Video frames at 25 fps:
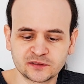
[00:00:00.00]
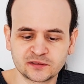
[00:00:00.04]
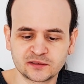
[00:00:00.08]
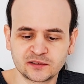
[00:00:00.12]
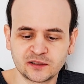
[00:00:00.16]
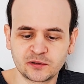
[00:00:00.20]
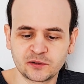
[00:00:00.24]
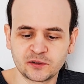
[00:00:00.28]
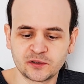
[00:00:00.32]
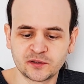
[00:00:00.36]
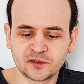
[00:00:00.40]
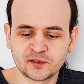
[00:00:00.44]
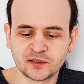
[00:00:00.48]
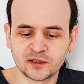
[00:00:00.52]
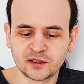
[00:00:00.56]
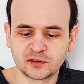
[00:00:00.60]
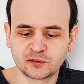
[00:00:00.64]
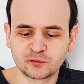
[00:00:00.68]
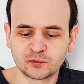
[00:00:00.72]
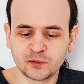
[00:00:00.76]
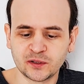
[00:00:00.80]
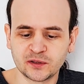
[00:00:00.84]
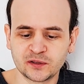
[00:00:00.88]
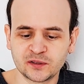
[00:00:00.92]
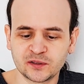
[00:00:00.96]
there is a
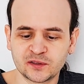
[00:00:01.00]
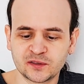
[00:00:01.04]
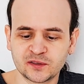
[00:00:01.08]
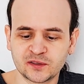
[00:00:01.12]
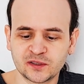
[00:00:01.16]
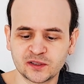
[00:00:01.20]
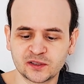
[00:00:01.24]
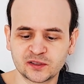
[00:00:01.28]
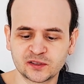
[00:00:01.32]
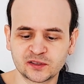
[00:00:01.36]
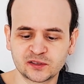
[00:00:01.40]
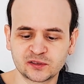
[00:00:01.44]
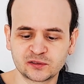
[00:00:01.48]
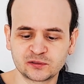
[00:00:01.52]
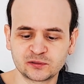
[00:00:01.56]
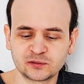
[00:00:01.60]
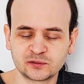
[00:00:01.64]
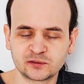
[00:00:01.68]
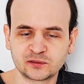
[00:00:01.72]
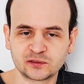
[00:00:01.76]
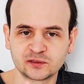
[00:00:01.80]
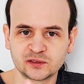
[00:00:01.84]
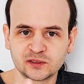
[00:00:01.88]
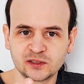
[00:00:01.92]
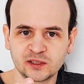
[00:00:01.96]
26
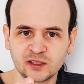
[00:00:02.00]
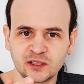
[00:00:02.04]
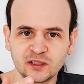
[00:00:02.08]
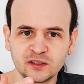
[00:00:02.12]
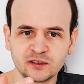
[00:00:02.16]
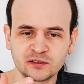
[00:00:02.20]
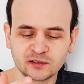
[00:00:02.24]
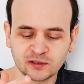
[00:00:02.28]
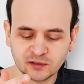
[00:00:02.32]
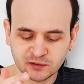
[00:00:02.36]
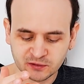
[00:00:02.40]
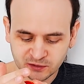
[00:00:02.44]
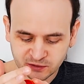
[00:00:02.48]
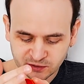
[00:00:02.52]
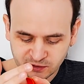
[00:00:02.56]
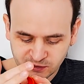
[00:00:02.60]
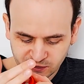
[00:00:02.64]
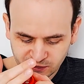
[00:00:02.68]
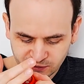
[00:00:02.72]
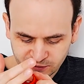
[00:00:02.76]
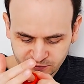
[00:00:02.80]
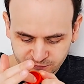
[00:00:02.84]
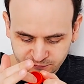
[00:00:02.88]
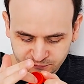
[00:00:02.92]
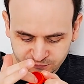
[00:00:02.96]
tooth internal
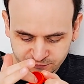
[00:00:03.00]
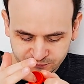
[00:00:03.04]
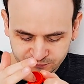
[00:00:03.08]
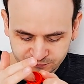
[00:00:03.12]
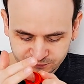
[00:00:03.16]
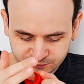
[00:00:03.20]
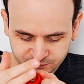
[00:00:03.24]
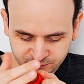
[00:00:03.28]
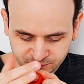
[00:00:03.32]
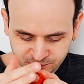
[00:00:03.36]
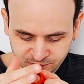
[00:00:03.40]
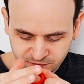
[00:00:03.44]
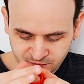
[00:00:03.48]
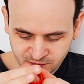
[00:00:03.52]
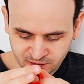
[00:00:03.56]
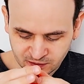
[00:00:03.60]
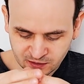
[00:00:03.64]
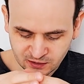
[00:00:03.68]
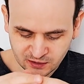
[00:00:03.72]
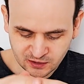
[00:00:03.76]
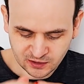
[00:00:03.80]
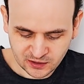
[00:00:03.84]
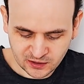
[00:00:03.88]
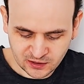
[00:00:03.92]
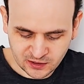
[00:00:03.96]
gear.
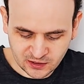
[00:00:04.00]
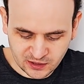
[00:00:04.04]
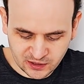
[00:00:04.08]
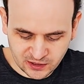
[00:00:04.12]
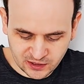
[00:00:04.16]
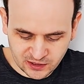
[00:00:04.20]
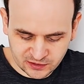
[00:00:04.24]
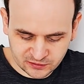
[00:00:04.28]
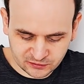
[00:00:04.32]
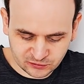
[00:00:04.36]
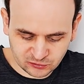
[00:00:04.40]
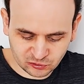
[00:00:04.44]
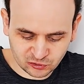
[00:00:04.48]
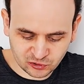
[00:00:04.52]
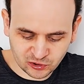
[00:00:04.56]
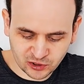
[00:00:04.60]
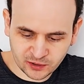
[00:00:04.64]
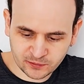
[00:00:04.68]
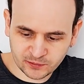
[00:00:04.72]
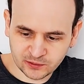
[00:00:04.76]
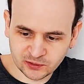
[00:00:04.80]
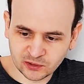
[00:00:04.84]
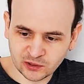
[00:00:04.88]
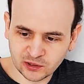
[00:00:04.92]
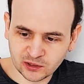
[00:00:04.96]
And to
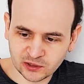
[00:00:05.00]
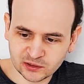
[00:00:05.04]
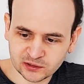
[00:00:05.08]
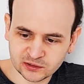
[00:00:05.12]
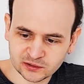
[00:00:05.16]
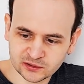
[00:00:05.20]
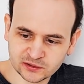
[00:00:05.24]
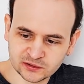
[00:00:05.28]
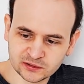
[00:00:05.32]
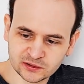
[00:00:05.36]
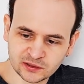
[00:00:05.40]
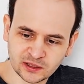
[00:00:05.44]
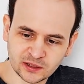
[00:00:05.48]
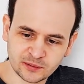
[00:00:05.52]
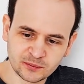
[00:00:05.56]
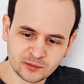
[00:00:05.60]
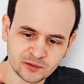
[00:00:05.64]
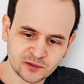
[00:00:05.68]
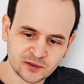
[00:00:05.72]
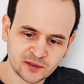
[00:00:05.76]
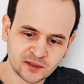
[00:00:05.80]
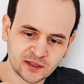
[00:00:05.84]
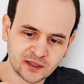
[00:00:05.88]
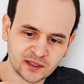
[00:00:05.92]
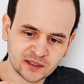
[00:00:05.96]
drive it all, I'm
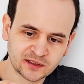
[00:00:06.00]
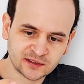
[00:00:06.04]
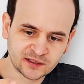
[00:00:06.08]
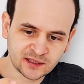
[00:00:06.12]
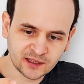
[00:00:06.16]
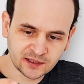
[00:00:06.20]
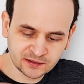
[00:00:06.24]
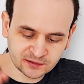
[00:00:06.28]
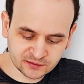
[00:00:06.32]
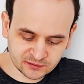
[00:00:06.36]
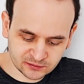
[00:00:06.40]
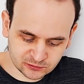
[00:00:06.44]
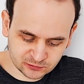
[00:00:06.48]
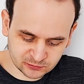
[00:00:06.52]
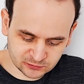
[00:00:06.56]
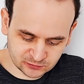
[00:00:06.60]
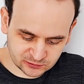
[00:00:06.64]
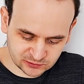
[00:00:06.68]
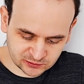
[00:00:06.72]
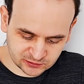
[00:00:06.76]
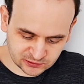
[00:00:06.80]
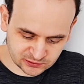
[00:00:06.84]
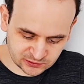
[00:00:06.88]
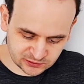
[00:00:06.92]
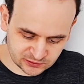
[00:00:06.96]
using a 10
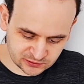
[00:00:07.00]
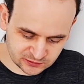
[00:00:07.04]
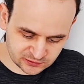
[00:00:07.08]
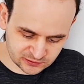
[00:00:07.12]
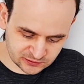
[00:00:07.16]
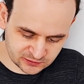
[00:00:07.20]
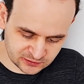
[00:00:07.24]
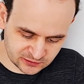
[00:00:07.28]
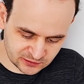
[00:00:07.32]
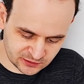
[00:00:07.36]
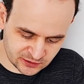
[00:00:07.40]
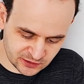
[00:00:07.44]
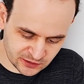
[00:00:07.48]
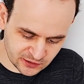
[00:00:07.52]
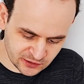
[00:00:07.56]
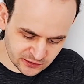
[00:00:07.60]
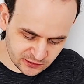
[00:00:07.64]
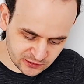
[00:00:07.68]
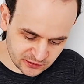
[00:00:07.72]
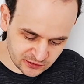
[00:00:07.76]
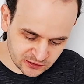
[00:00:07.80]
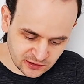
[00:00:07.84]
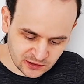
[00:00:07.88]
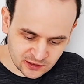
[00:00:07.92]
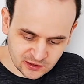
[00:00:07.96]
tooth gear.
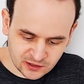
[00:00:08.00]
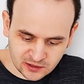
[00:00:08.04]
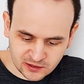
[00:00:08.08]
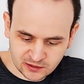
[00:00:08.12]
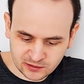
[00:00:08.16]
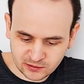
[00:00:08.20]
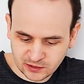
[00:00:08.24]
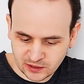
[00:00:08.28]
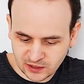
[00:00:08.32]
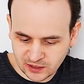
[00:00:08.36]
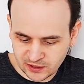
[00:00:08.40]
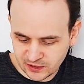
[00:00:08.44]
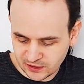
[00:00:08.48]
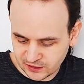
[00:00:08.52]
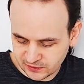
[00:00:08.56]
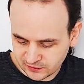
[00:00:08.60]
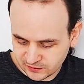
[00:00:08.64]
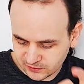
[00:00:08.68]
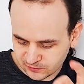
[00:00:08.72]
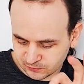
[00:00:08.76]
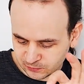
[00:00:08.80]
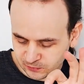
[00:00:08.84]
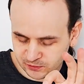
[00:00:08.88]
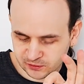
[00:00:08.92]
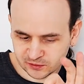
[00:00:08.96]
Uh, and
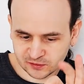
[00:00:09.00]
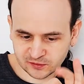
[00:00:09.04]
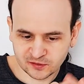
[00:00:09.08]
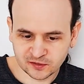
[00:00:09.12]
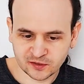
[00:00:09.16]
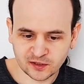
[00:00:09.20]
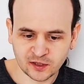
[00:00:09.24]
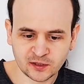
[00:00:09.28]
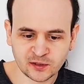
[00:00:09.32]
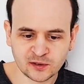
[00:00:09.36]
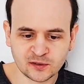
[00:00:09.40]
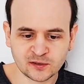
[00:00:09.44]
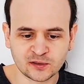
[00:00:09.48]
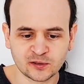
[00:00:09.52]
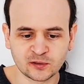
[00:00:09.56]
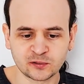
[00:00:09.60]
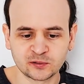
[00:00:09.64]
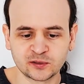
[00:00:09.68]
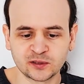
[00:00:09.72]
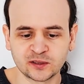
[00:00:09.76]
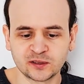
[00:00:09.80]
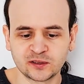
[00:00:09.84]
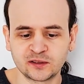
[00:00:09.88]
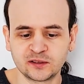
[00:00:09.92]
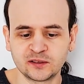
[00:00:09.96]
this one is designed so
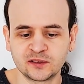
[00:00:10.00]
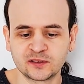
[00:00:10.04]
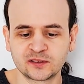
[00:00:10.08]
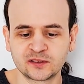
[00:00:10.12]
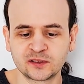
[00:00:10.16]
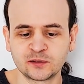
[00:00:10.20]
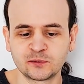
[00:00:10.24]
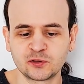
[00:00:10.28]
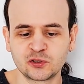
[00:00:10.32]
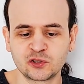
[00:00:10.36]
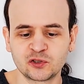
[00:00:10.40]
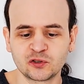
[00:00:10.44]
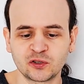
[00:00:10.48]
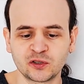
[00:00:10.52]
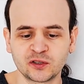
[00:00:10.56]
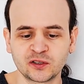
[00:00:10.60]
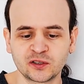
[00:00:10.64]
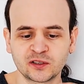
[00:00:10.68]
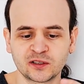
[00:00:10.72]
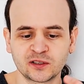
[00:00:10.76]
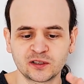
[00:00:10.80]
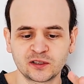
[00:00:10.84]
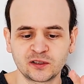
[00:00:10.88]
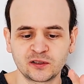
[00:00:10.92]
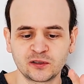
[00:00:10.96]
that the CV joint
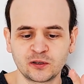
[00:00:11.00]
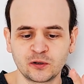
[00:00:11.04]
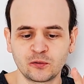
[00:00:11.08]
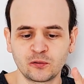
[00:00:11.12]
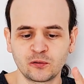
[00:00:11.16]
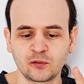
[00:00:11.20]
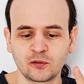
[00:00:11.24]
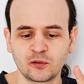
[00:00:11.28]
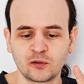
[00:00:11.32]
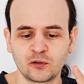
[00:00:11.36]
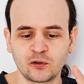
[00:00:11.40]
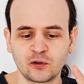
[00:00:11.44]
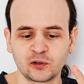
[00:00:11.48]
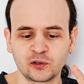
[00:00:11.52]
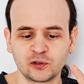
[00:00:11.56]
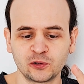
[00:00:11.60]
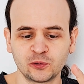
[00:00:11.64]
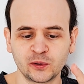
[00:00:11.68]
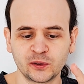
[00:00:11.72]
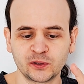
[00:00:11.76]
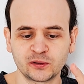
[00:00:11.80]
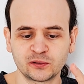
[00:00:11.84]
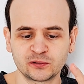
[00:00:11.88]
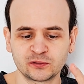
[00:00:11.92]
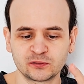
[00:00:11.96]
can go all the
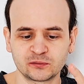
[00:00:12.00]
way